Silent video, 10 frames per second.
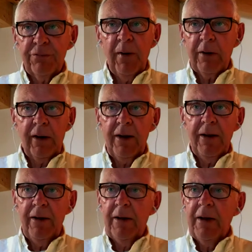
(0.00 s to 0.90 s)
very
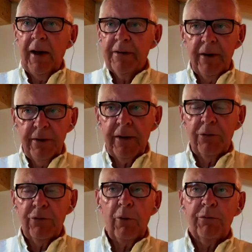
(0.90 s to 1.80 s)
clear, and then they
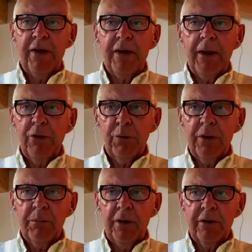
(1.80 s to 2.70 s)
can sort of dig into
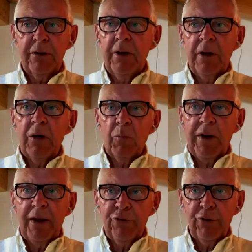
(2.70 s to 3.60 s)
it. But when
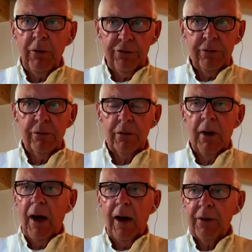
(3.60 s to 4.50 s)
they search,
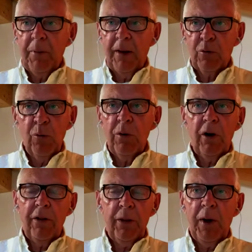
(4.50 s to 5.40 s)
either by Google
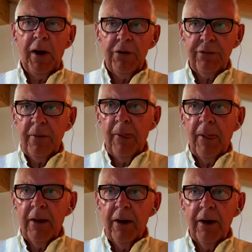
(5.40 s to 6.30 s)
or otherwise,
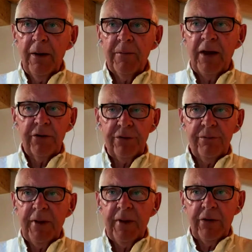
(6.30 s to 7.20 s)
that's
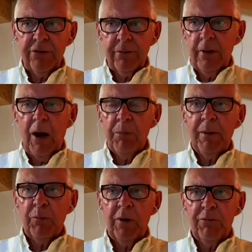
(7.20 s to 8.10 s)
how
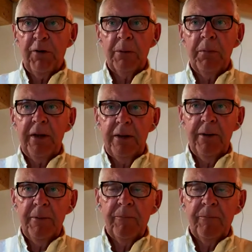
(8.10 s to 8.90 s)
people will find me.